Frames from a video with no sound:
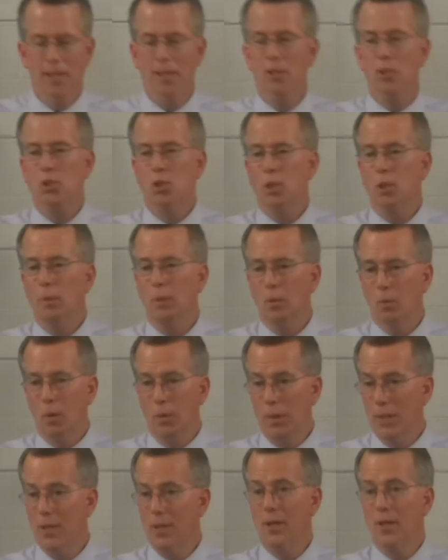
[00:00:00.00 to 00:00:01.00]
sermon where
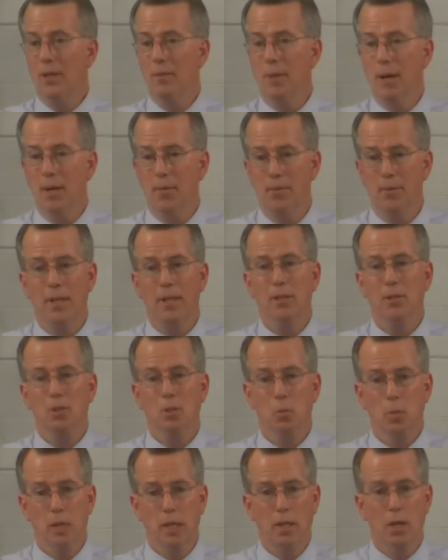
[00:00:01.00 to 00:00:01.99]
we talk about things
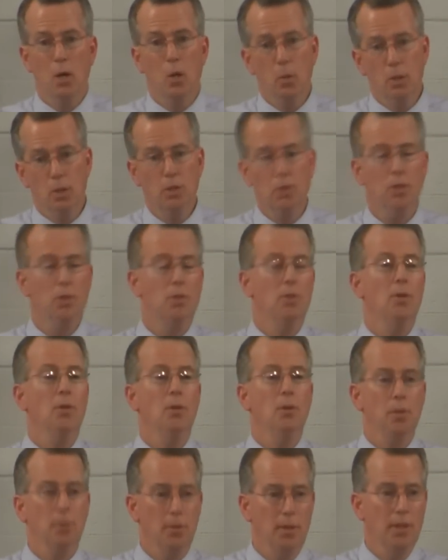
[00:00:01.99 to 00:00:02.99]
that we know we should
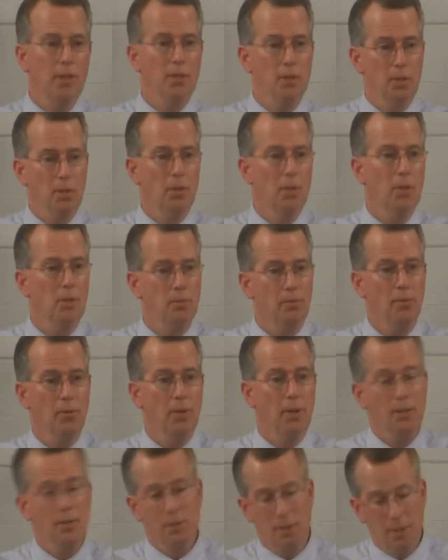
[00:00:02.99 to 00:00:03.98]
do and things that are good
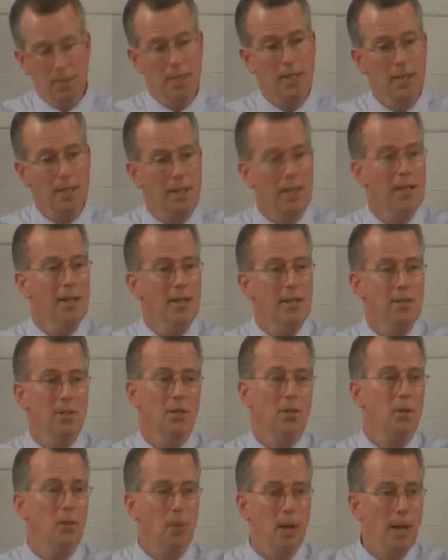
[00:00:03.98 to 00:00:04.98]
for us, and then
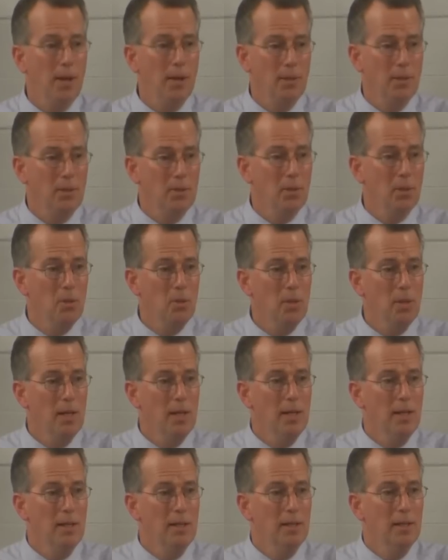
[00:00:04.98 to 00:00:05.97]
turn around and do
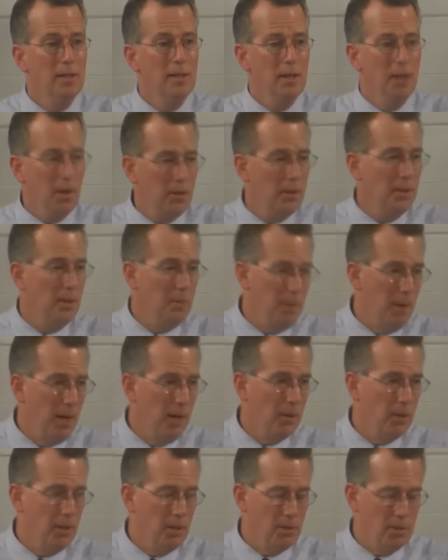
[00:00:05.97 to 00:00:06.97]
nothing
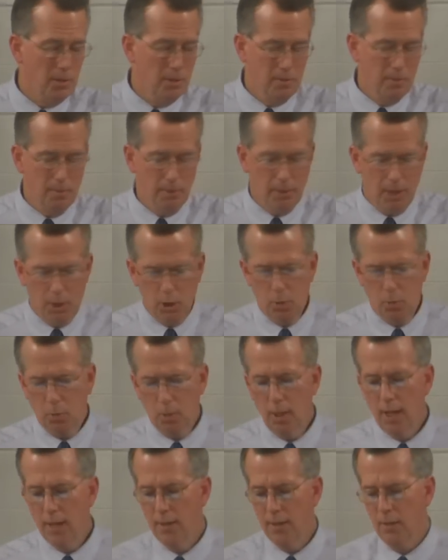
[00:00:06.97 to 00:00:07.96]
about it. But let's
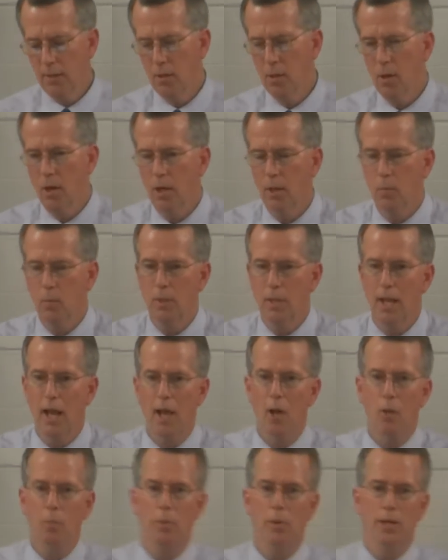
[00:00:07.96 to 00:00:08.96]
pray that God would
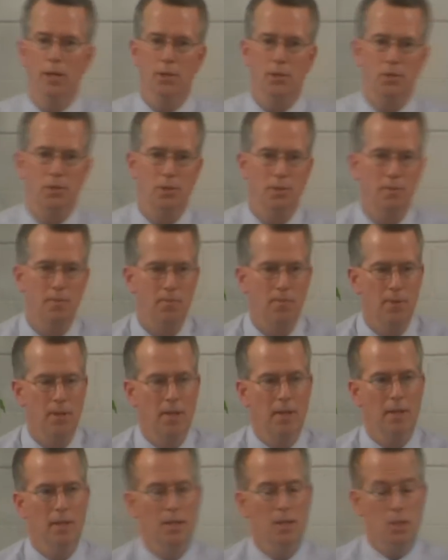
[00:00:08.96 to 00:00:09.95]
help us
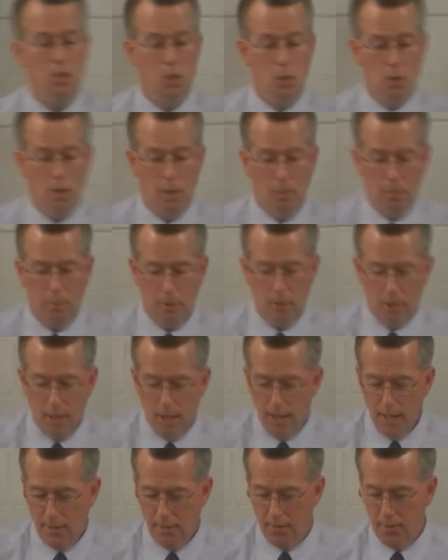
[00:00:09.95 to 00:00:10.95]
to
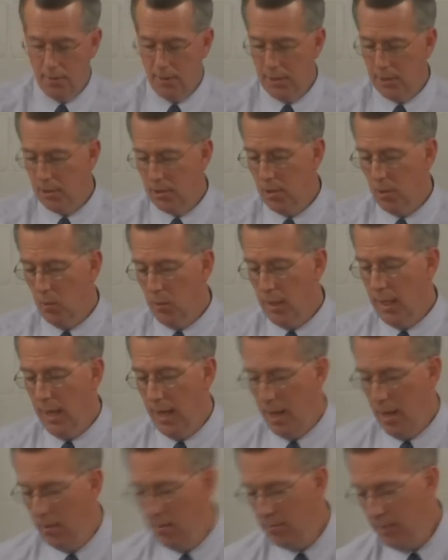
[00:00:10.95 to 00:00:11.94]
apply the things that we
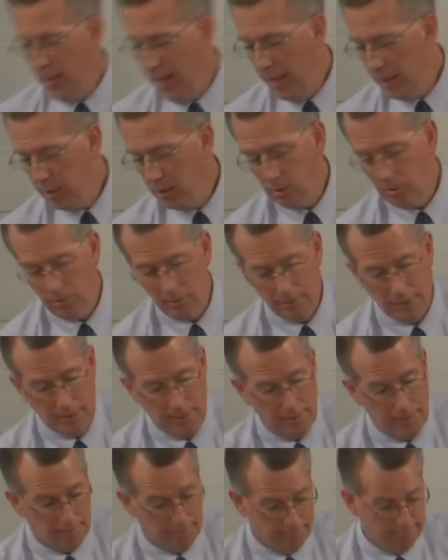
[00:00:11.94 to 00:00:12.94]
have
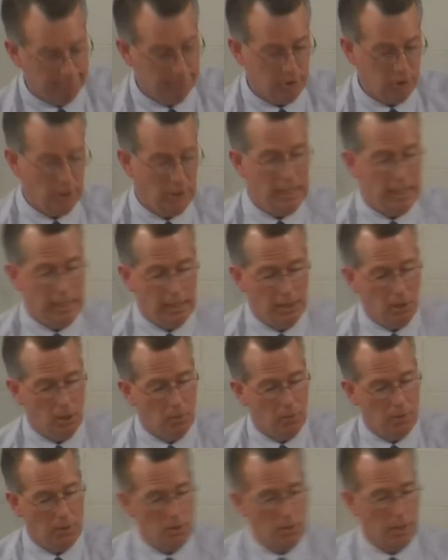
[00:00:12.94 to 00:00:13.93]
actually seen
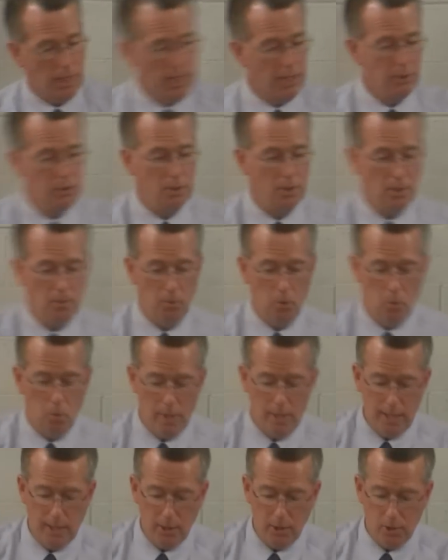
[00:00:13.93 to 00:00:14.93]
over this last several
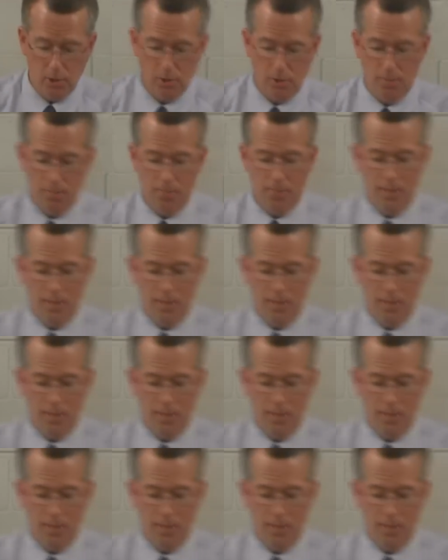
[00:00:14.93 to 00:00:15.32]
weeks